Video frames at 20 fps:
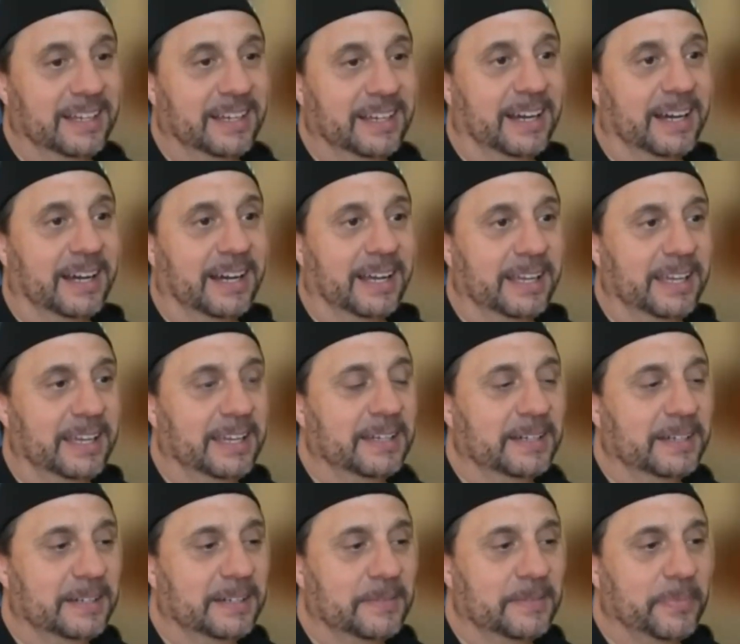
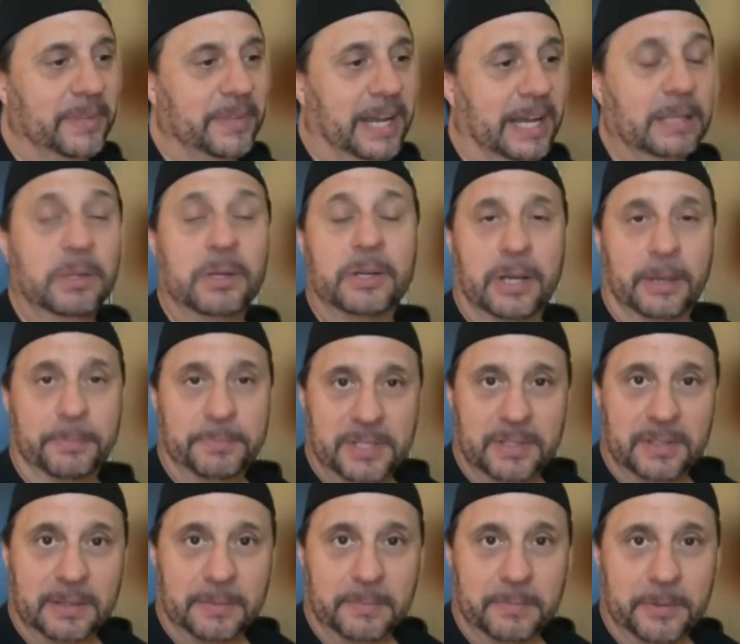I look up
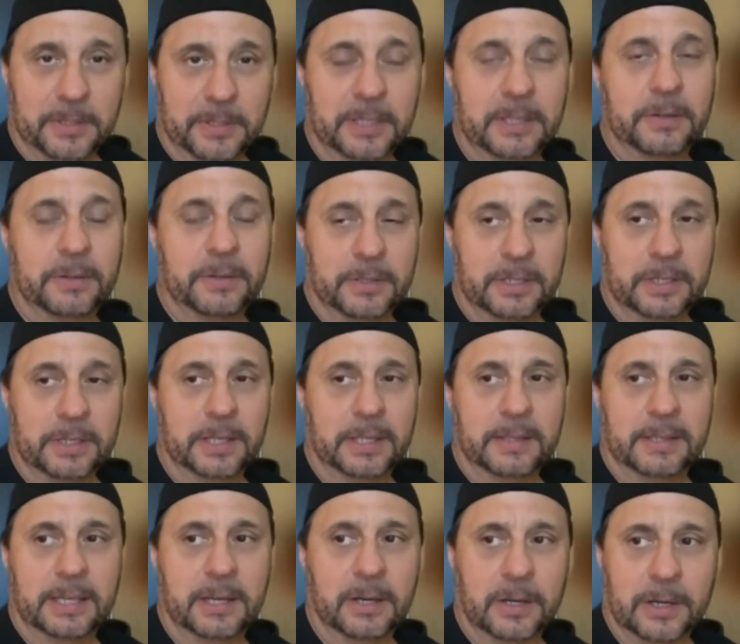to them.
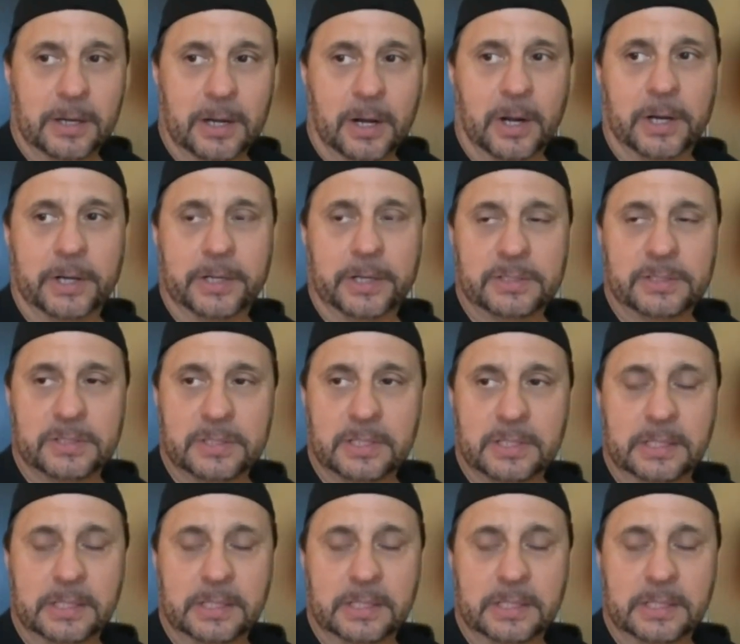They are artists.